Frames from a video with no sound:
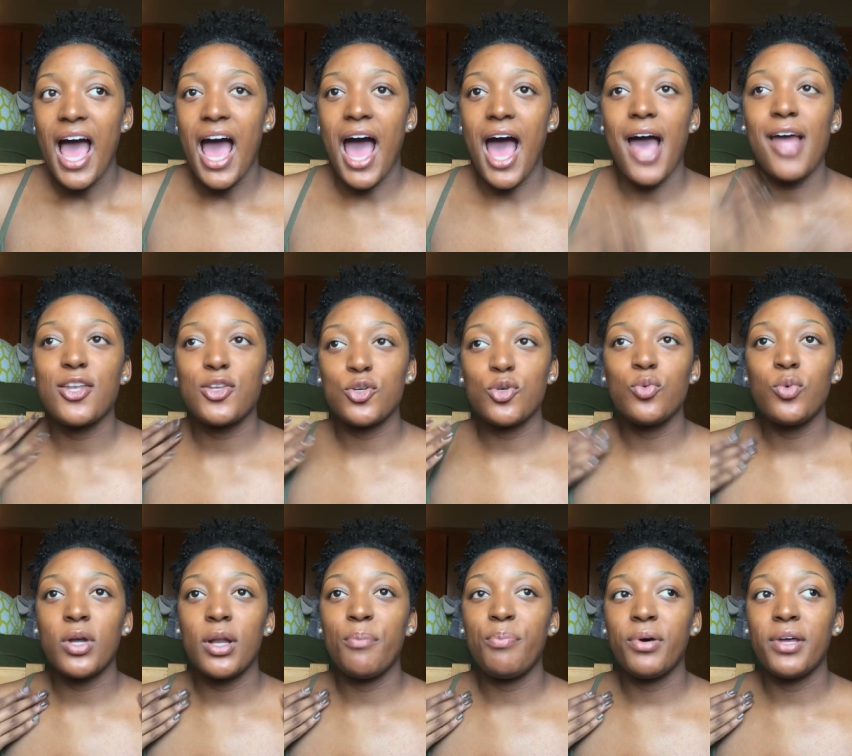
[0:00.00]
I do
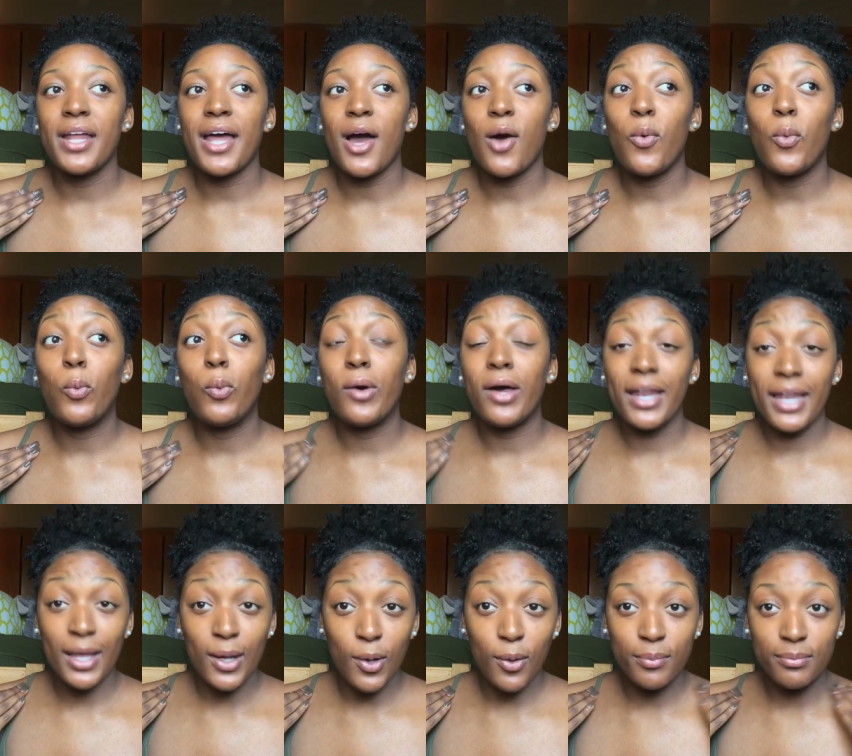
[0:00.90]
want to put out
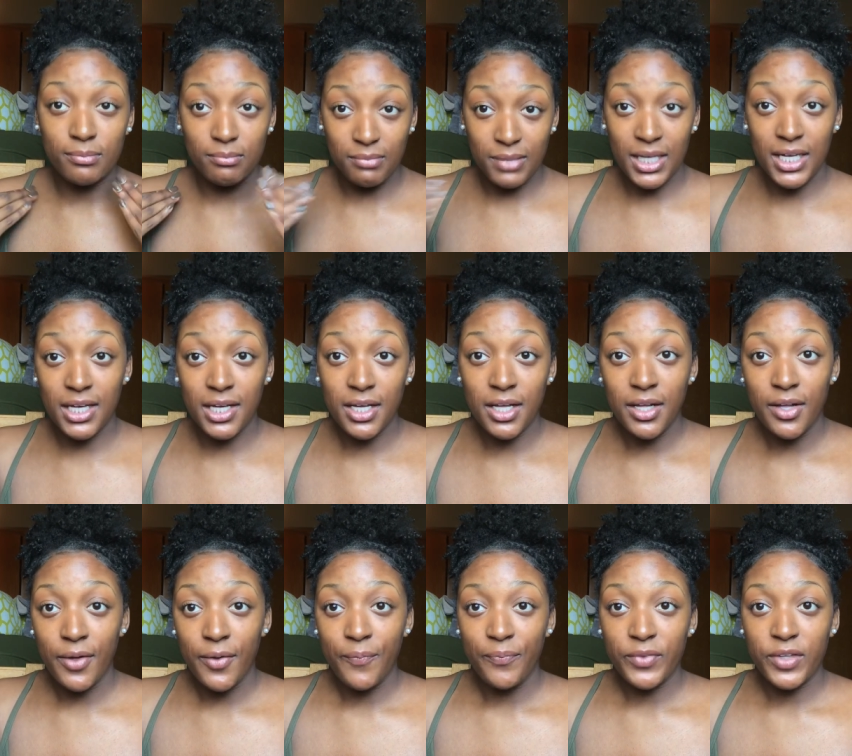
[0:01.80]
what helped me
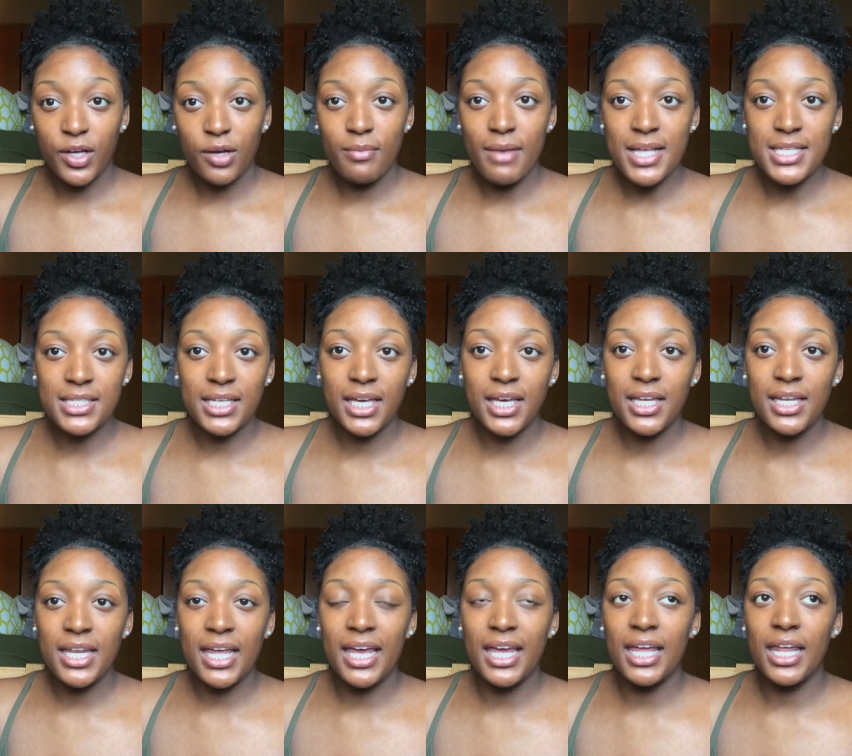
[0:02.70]
clear my
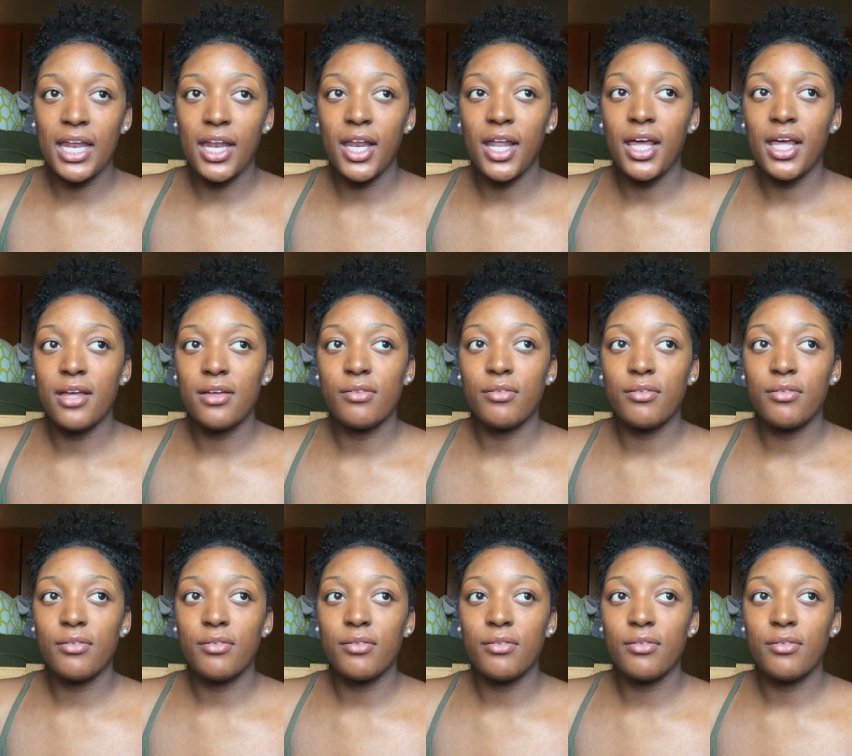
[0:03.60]
skin, and